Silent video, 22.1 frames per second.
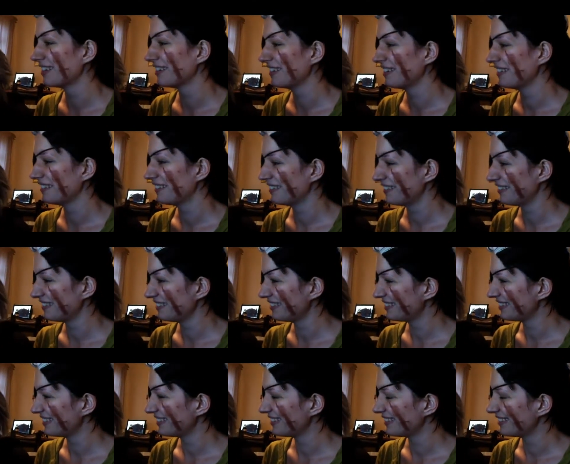
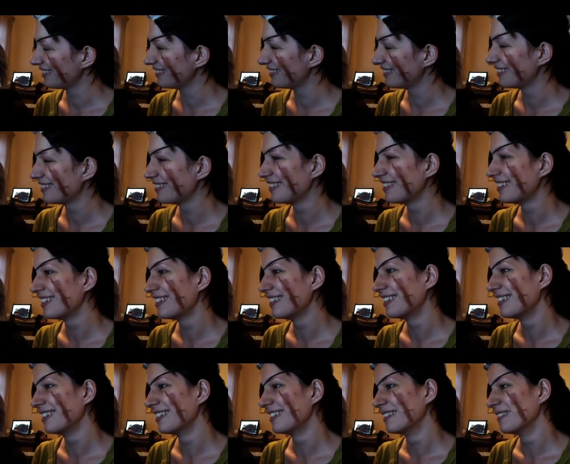
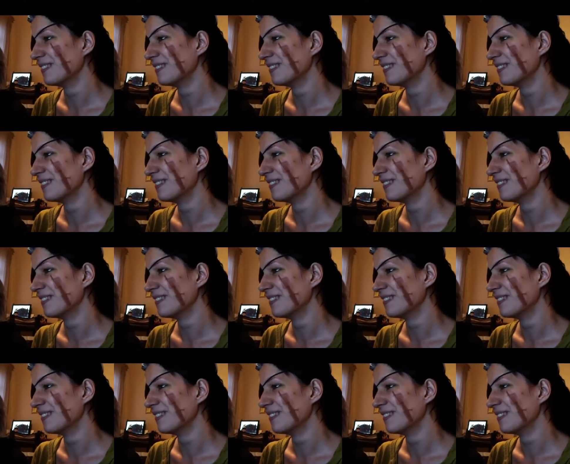(silence)